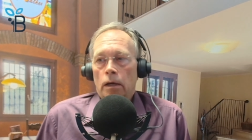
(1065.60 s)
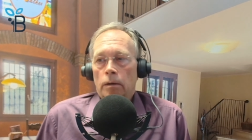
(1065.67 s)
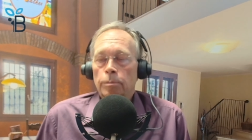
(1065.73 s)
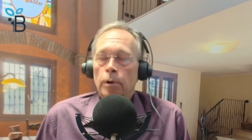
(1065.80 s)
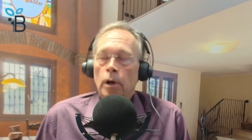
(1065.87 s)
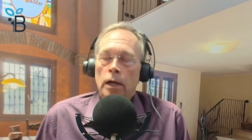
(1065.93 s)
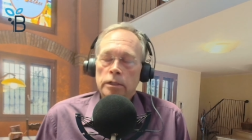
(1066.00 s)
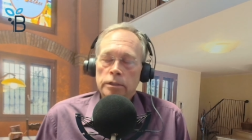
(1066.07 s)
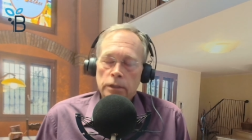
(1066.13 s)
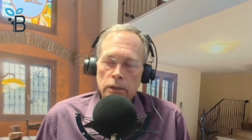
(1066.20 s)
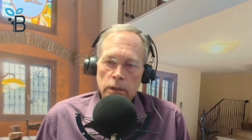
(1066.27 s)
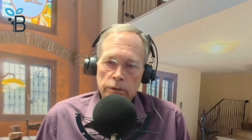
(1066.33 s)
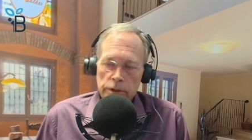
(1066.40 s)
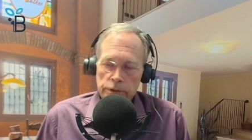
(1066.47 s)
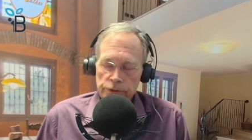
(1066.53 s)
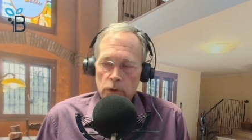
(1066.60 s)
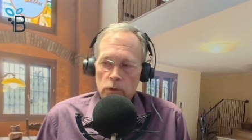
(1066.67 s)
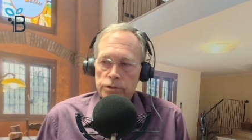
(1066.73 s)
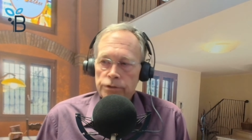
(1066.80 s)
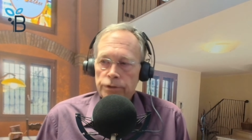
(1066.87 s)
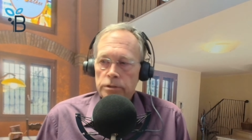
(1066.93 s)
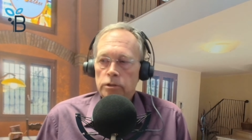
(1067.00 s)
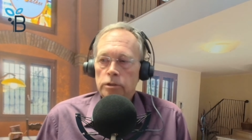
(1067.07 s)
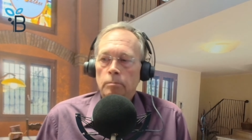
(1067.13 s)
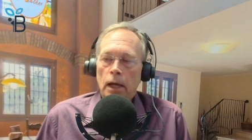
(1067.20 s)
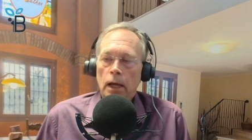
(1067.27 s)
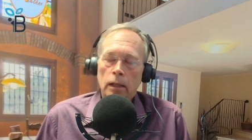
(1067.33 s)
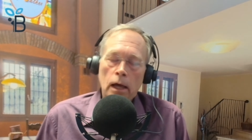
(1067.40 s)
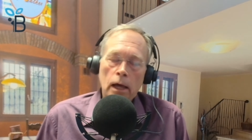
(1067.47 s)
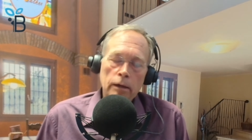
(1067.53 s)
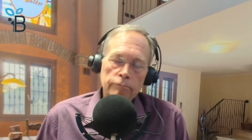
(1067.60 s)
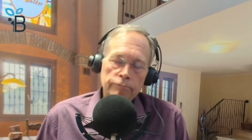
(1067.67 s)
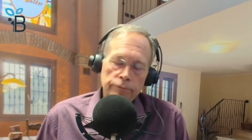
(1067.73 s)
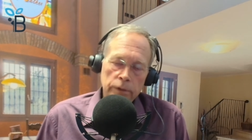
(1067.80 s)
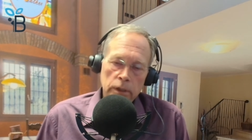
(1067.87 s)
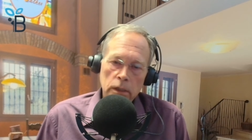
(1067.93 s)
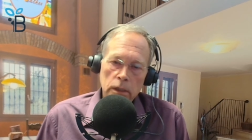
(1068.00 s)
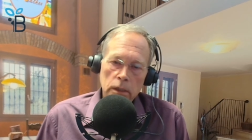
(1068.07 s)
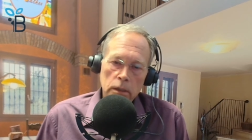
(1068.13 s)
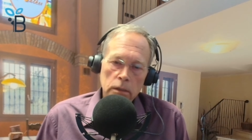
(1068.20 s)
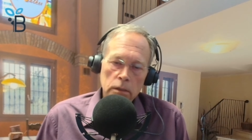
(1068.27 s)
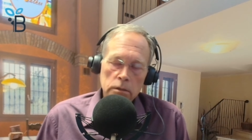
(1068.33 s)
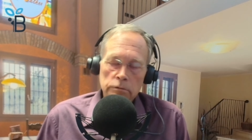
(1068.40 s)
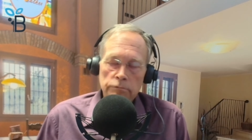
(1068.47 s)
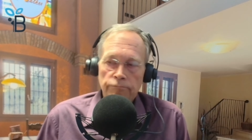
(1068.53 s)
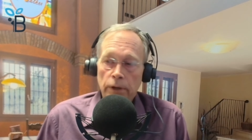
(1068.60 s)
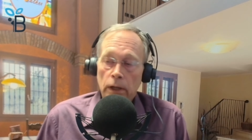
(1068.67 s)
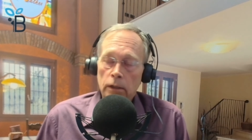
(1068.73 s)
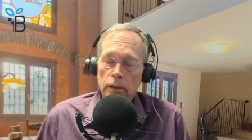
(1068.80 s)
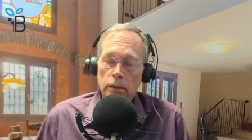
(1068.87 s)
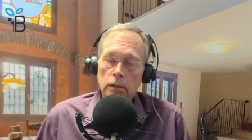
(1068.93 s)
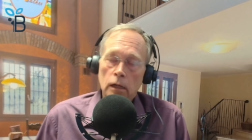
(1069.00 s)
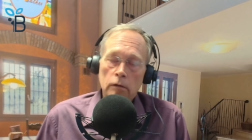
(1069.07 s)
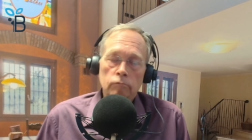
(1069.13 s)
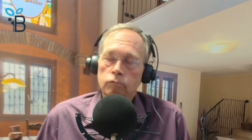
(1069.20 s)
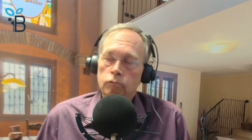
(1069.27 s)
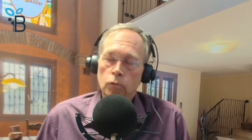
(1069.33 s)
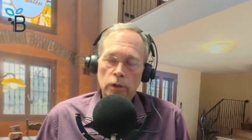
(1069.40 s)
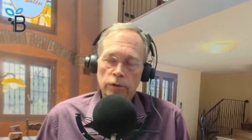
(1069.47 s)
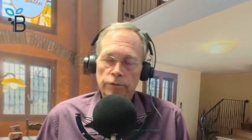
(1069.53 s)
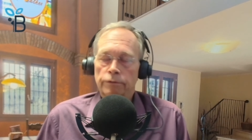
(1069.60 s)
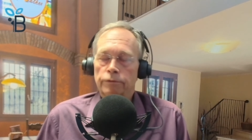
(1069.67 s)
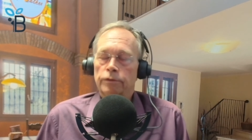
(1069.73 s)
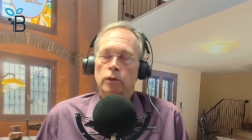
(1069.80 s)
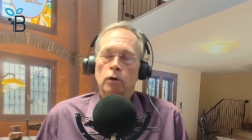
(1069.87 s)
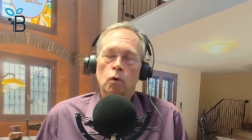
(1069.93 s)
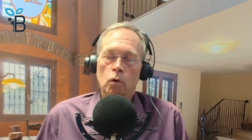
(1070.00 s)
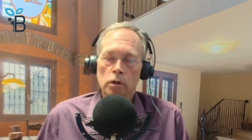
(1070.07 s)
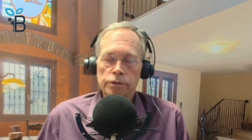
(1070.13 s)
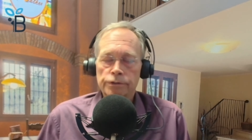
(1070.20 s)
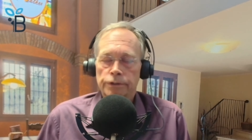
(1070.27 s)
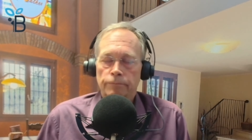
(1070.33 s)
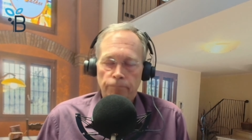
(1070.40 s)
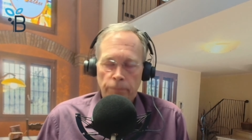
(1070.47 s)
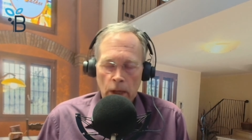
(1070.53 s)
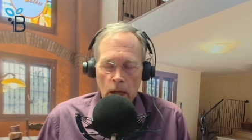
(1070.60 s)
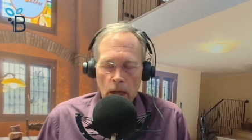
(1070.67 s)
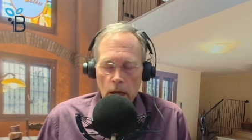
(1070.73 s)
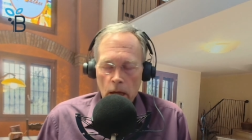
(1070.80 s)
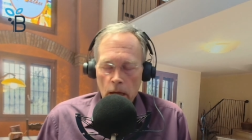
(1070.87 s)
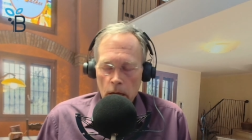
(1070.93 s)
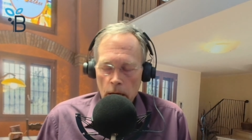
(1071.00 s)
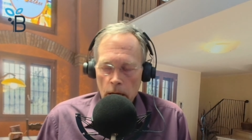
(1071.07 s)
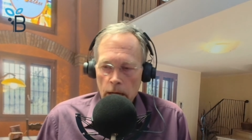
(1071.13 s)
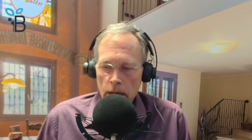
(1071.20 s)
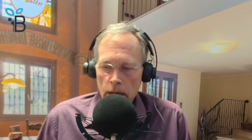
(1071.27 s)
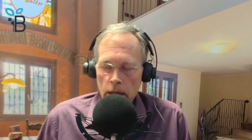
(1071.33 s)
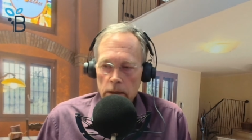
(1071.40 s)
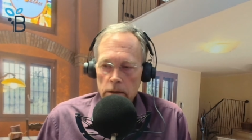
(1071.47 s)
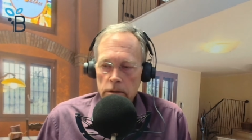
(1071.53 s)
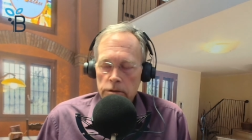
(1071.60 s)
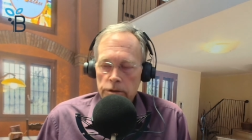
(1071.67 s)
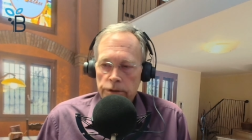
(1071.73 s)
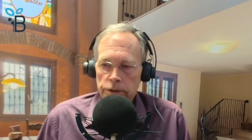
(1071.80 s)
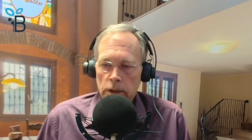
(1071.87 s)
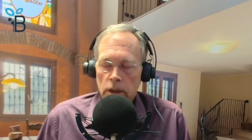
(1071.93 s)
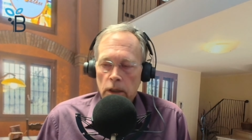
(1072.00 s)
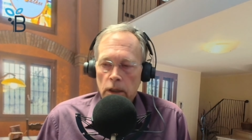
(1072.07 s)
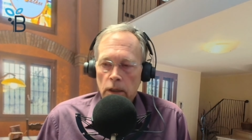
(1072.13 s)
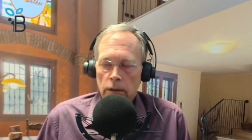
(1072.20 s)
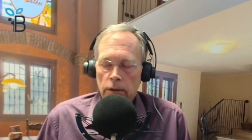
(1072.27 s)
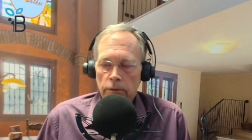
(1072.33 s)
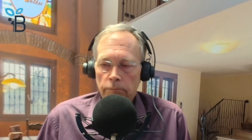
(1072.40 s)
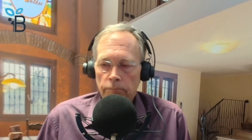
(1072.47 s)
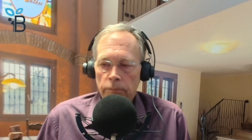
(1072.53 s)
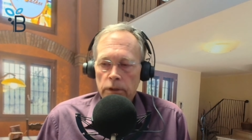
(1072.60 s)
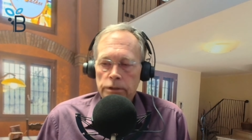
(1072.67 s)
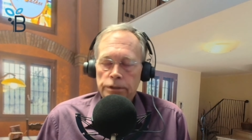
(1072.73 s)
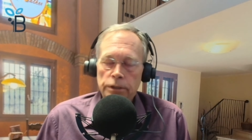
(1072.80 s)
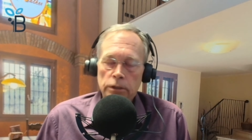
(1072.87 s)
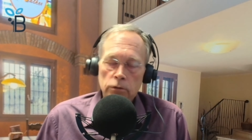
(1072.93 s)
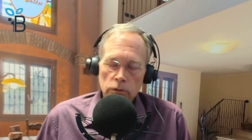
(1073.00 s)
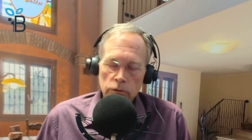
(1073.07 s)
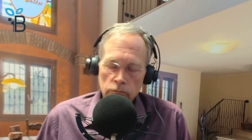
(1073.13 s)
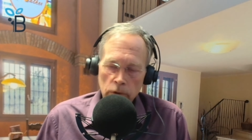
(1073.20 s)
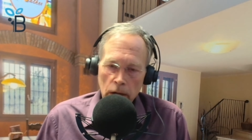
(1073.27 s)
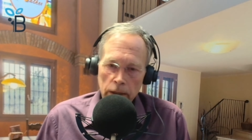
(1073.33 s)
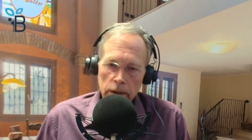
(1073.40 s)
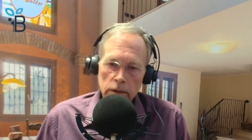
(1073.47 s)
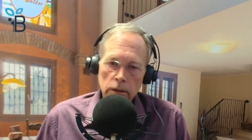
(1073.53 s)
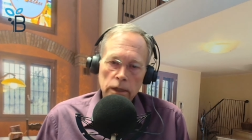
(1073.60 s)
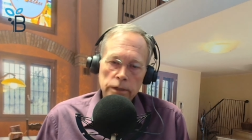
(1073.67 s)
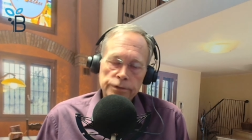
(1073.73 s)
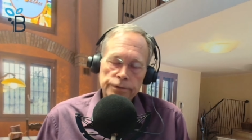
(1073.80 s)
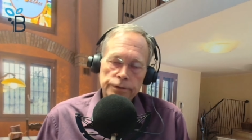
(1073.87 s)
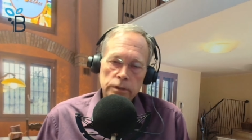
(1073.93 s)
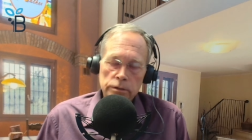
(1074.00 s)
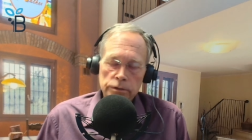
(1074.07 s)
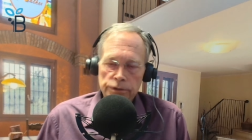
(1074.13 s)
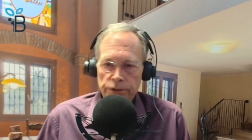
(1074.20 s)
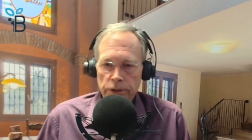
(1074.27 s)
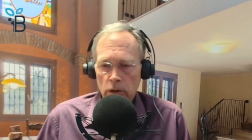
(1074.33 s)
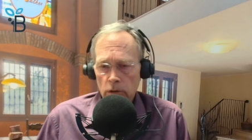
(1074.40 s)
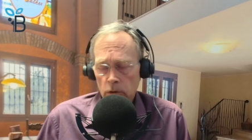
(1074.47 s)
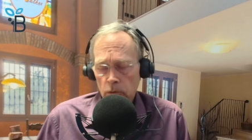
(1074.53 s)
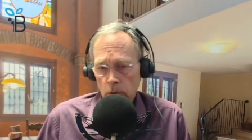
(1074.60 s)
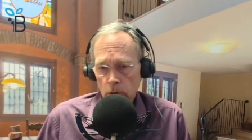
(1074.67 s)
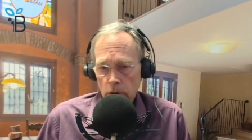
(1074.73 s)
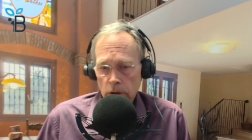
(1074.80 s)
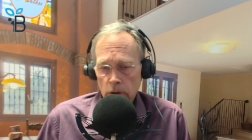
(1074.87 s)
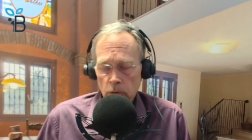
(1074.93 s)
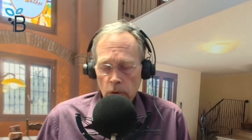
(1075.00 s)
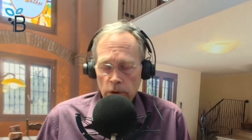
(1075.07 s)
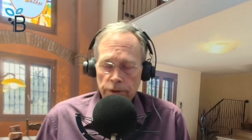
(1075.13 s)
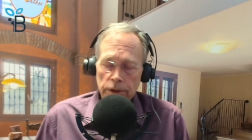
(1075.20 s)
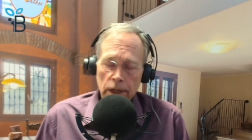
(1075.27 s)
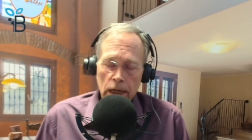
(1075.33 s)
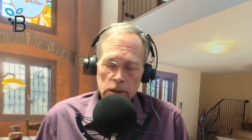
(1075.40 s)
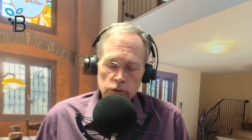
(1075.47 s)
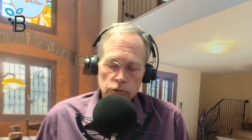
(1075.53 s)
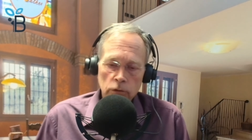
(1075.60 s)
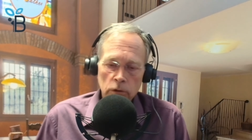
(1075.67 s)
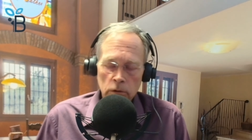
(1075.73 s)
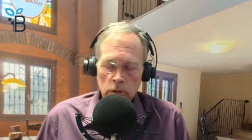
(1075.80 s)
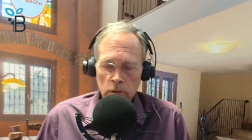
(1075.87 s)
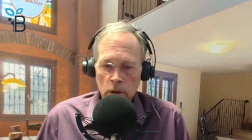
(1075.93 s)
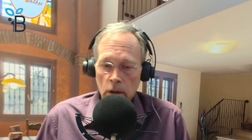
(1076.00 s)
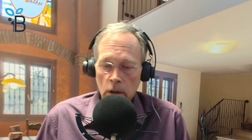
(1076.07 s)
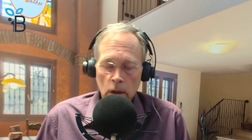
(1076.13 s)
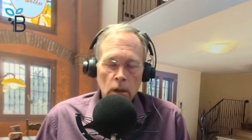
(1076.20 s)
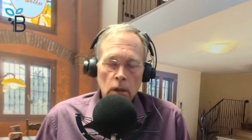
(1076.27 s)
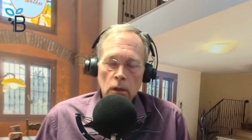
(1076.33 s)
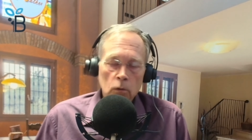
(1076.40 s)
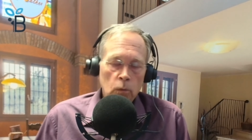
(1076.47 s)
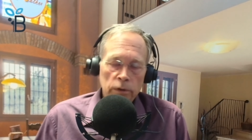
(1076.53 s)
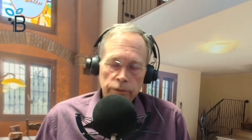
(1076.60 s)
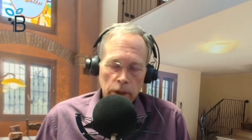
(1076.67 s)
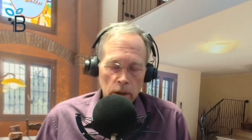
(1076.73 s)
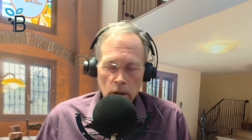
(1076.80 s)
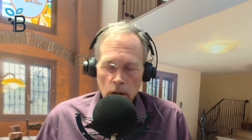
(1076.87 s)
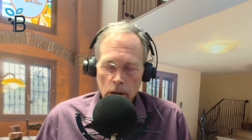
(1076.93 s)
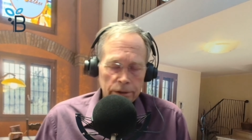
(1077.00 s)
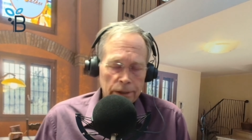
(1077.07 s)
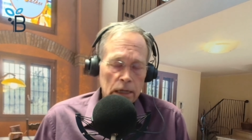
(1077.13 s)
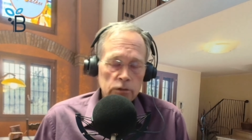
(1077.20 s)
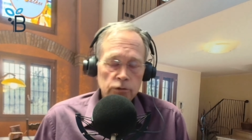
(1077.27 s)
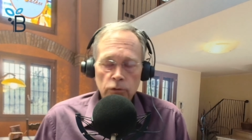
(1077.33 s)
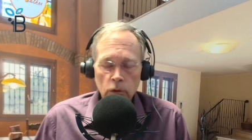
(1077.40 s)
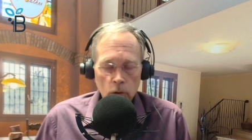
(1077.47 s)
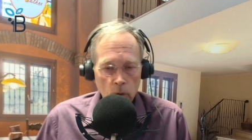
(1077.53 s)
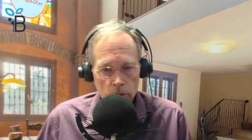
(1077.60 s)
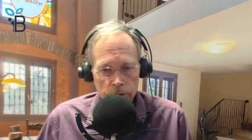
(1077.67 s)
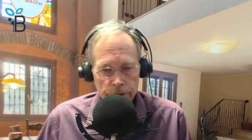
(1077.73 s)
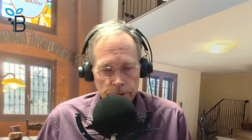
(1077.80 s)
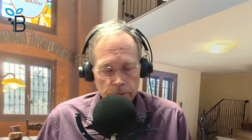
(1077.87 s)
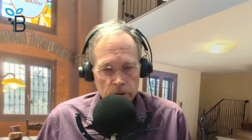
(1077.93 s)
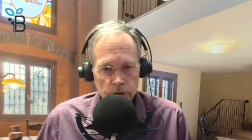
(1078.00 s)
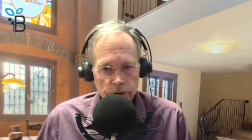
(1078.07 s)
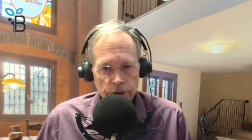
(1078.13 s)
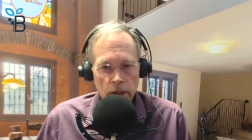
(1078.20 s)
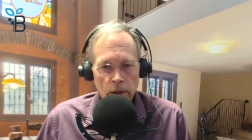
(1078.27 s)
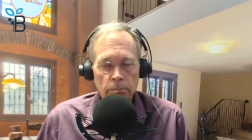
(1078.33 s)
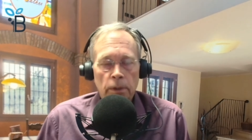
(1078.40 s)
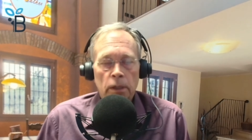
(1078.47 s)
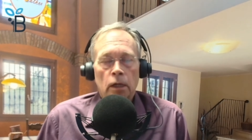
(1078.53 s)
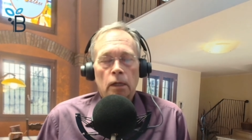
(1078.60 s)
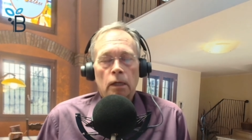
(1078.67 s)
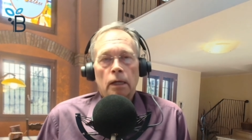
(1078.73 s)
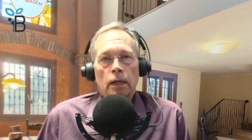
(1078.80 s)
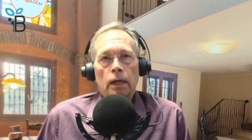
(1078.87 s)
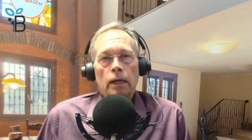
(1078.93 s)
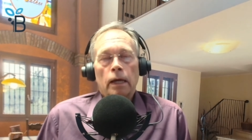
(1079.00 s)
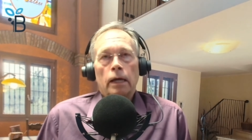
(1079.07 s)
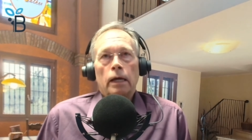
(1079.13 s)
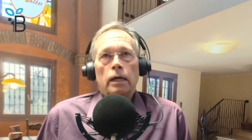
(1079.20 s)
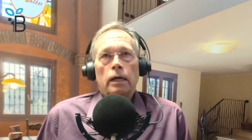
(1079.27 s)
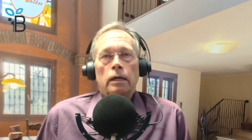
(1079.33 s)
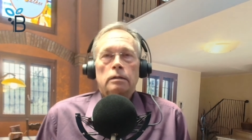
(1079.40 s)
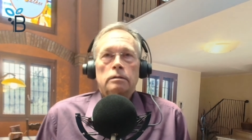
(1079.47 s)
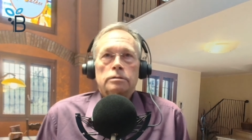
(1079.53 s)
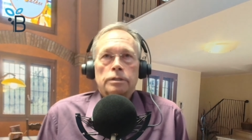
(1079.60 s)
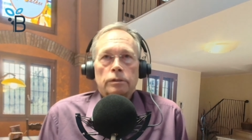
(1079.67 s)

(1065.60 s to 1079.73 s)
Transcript: brought this horse into my life, and fell in love with the horse, and continued the riding lessons, started working with what they call natural horsemanship. And